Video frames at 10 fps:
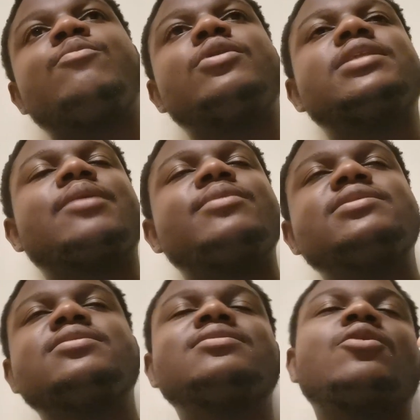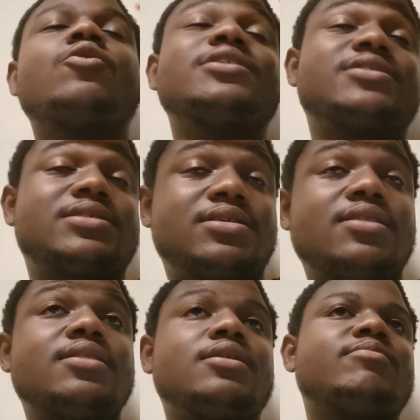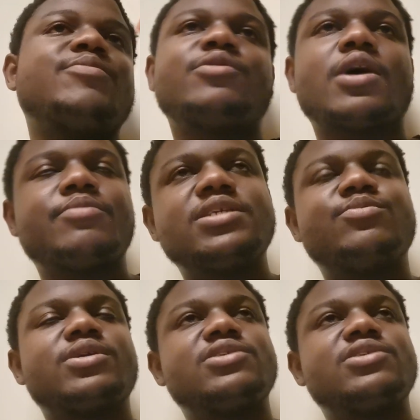But the amazing or interesting thing, maybe not amazing,